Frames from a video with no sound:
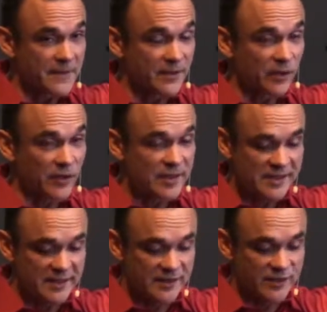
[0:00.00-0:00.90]
The Lord
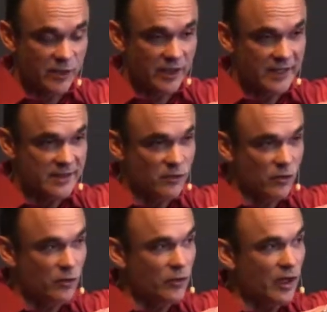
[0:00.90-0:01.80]
said this morning, He's
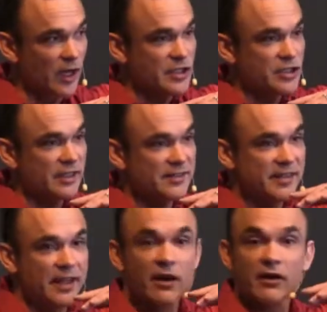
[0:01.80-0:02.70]

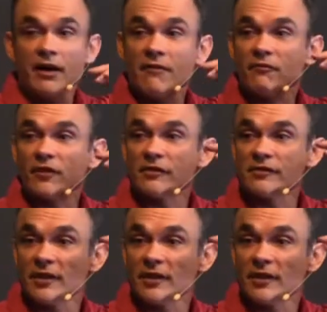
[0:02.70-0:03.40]
adjusting our comfort